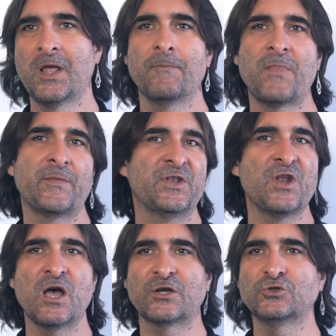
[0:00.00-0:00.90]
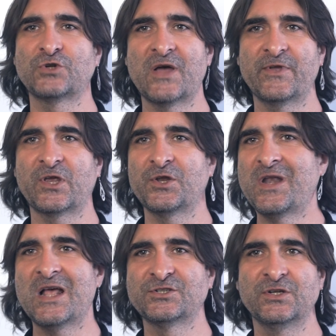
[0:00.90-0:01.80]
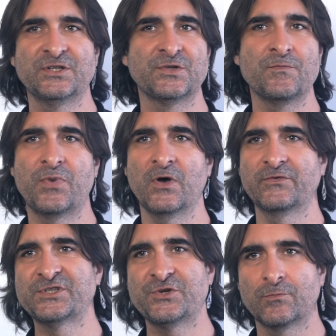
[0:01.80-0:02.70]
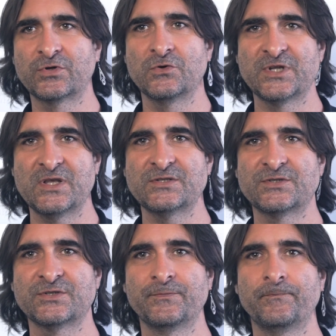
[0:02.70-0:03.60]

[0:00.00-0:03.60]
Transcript: maybe narco-traffic and nationalism, poverty or protests.